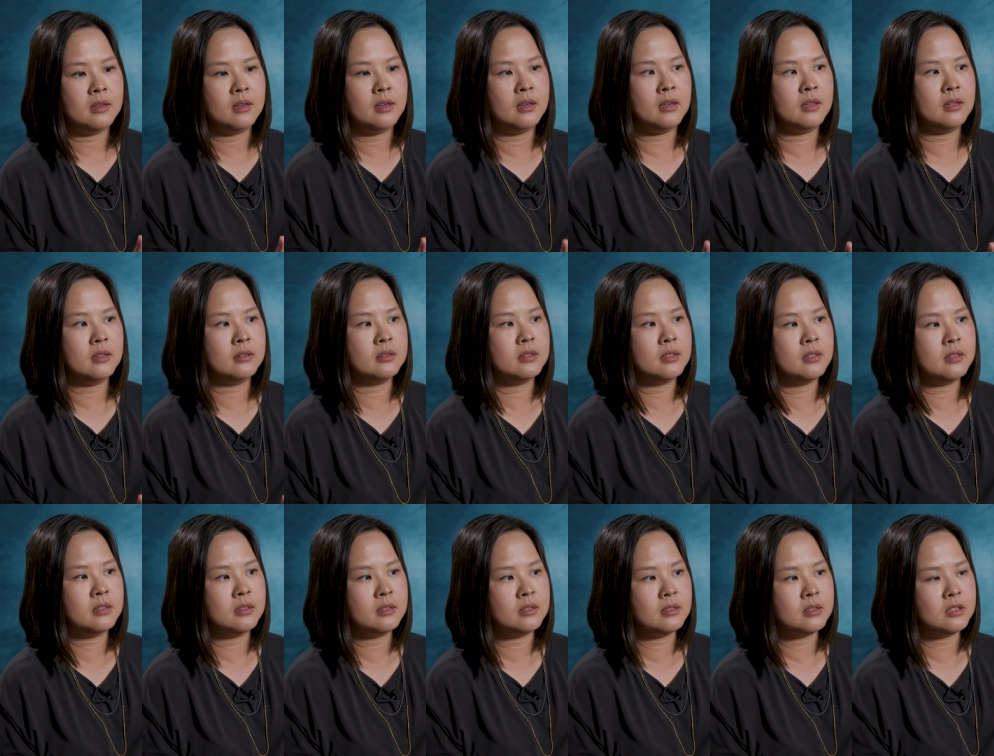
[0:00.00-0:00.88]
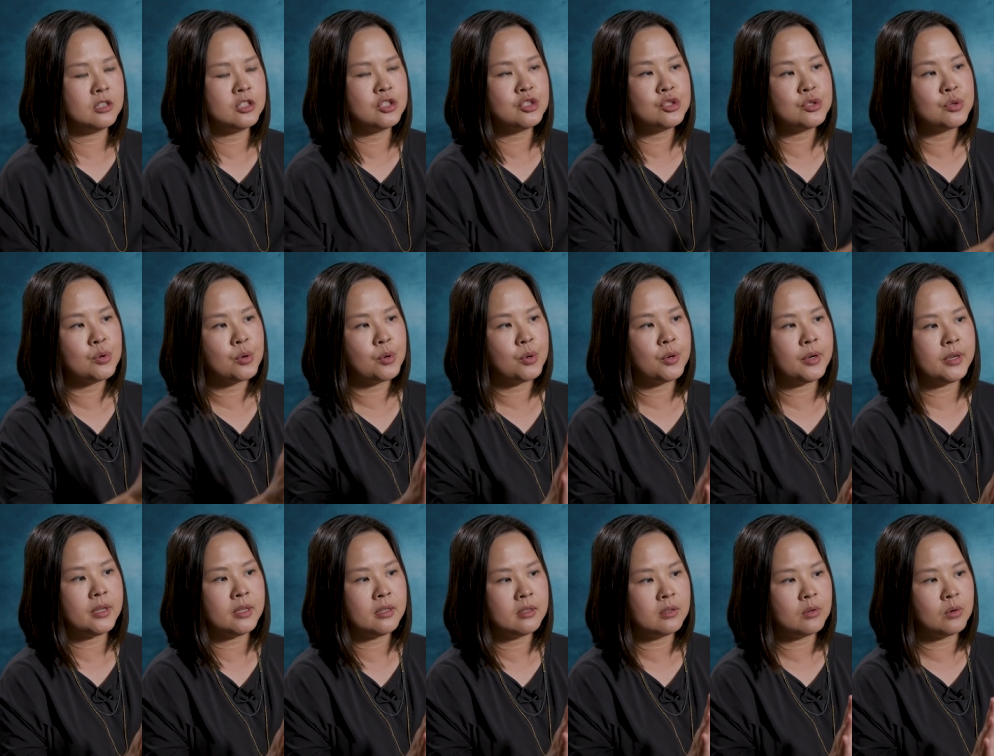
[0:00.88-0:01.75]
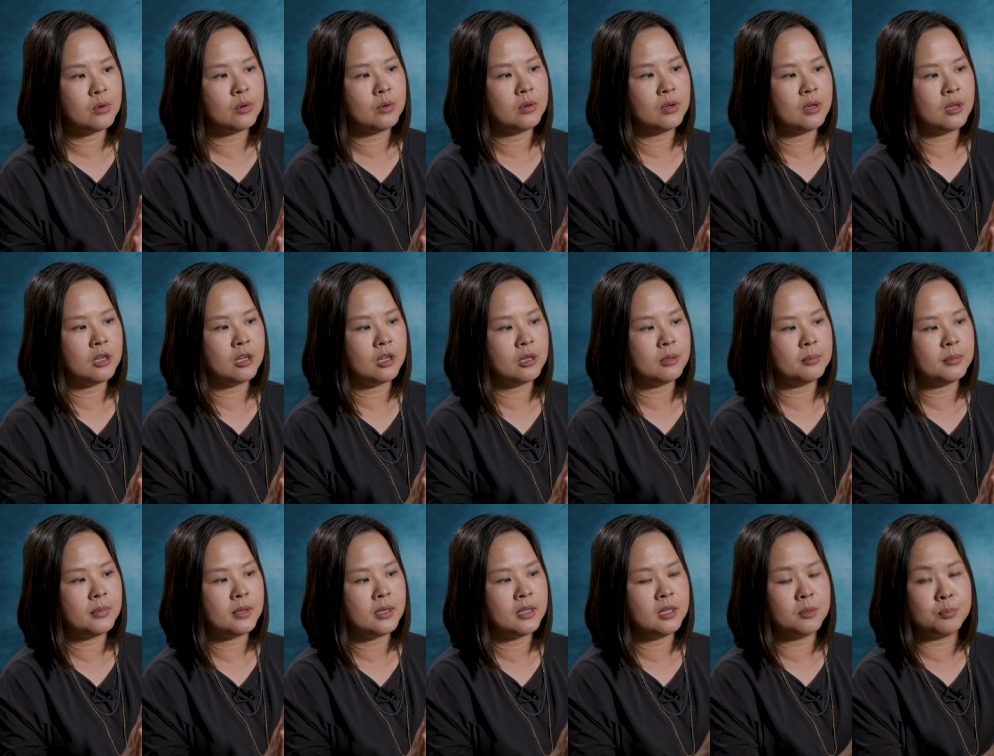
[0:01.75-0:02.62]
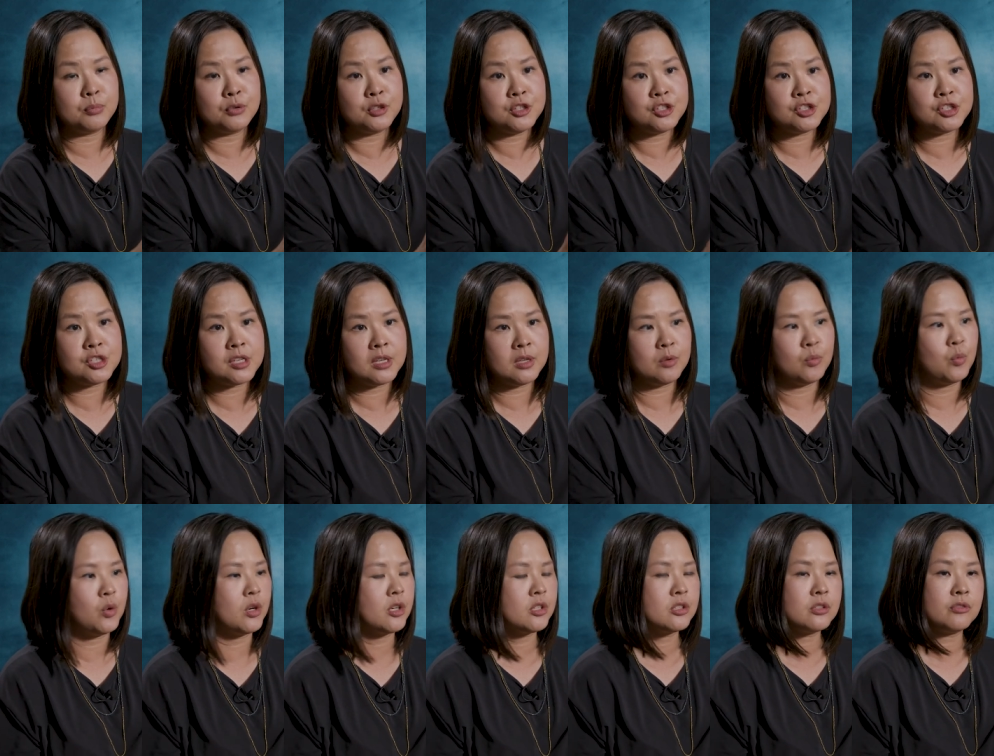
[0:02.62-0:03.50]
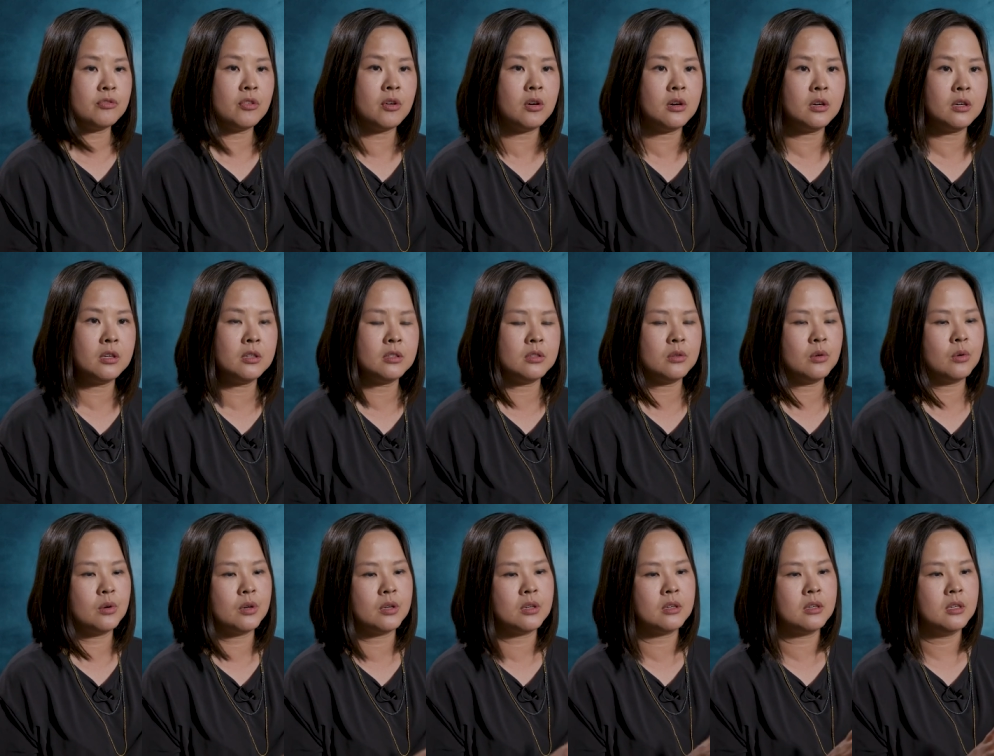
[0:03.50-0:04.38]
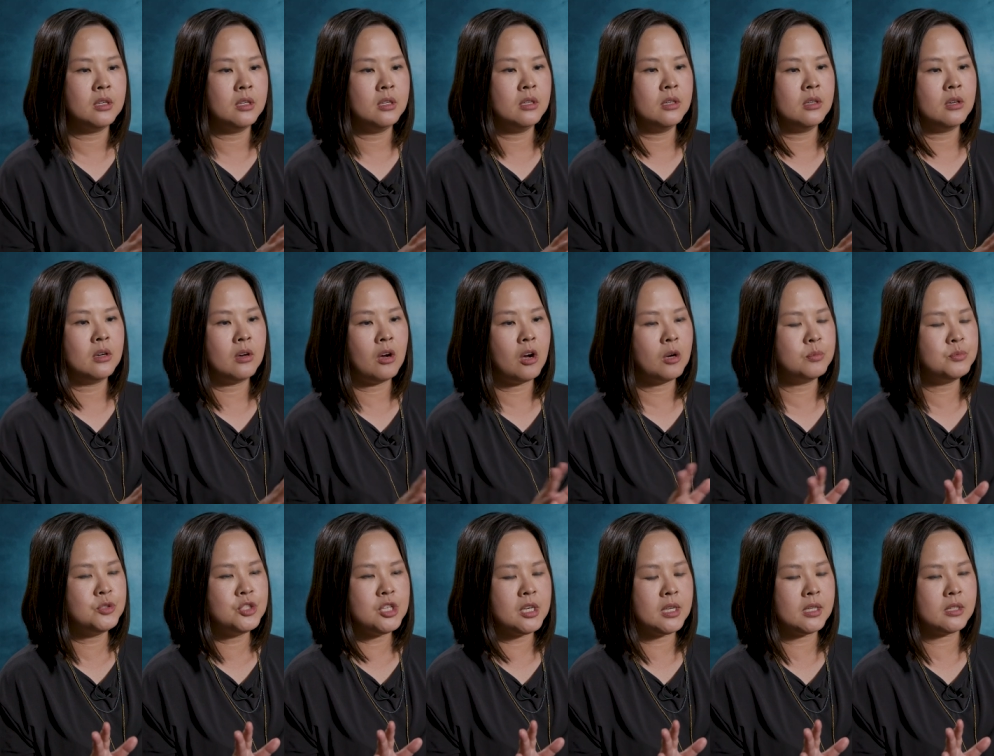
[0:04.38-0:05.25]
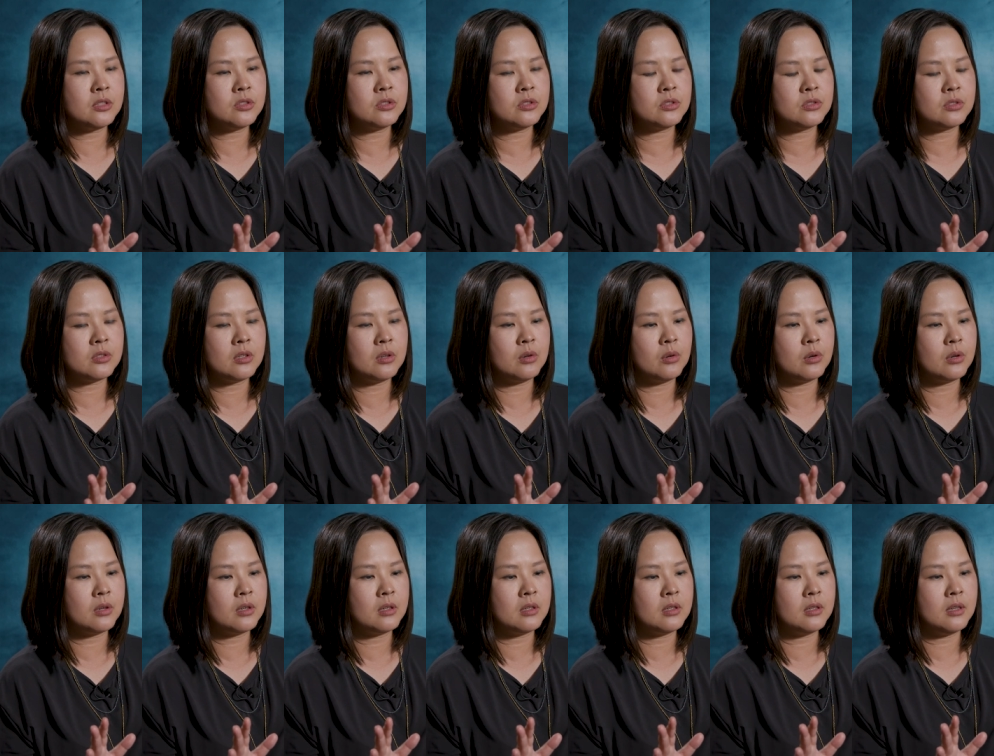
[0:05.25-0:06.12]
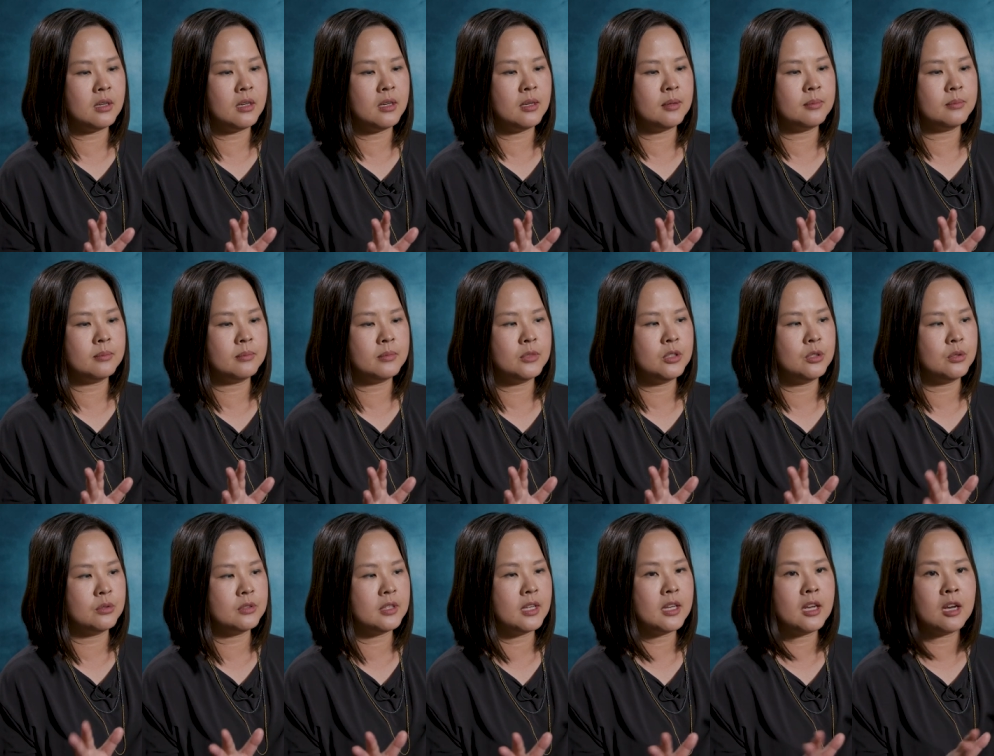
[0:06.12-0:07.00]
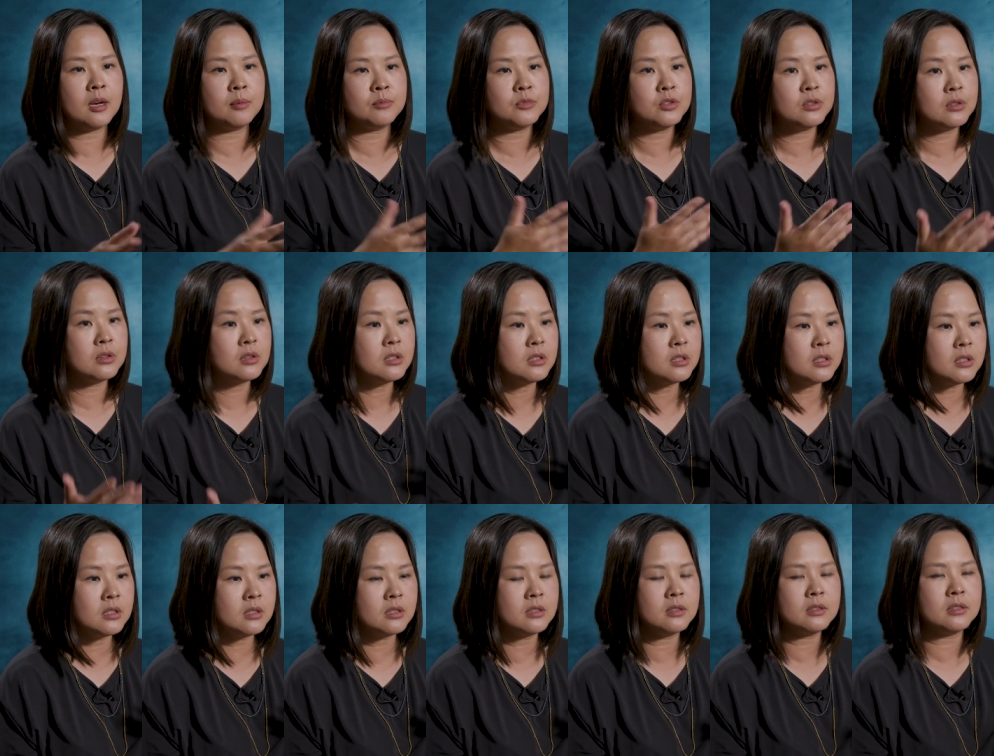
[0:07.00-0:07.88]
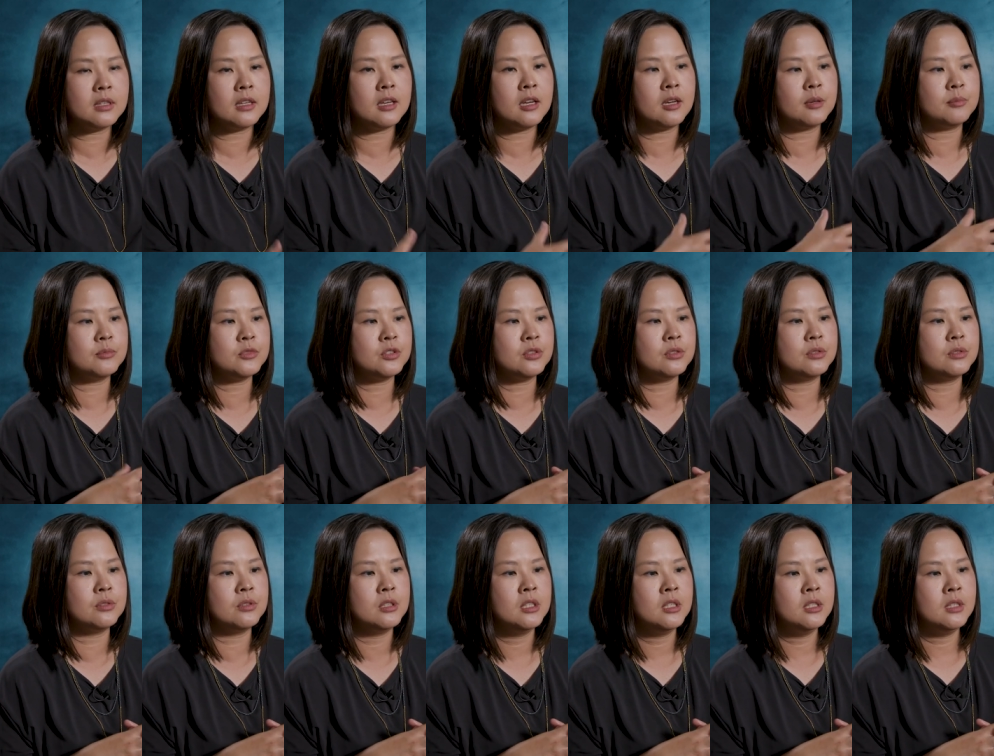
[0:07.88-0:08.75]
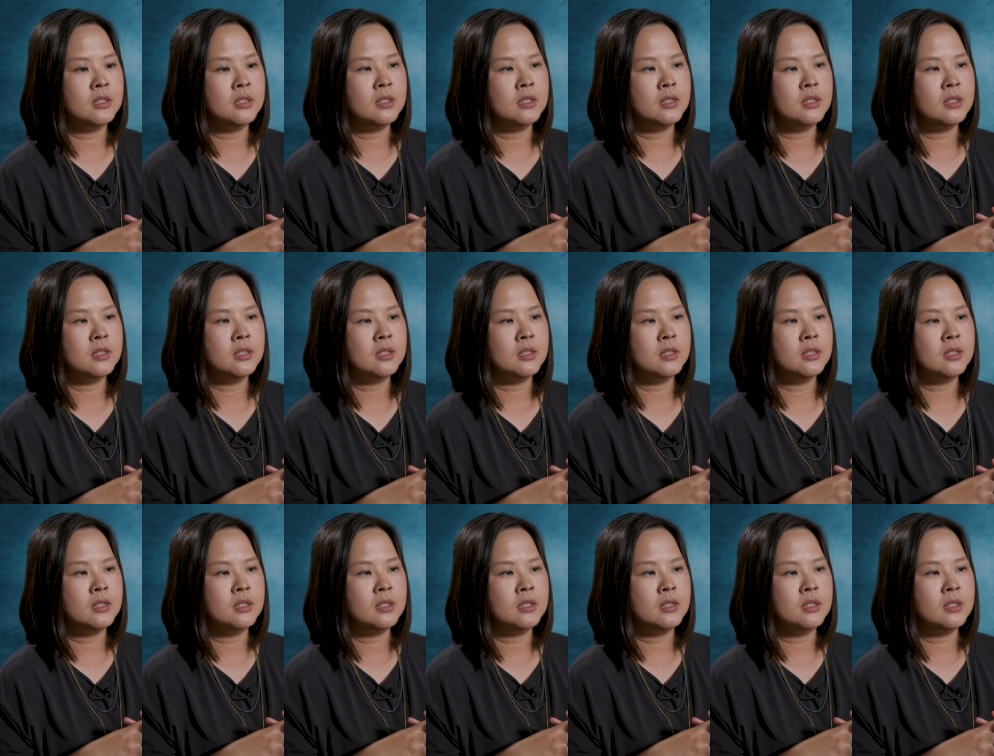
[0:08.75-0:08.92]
and they enjoy um, and appreciate works of art or objects or um, you know they come to learn they come to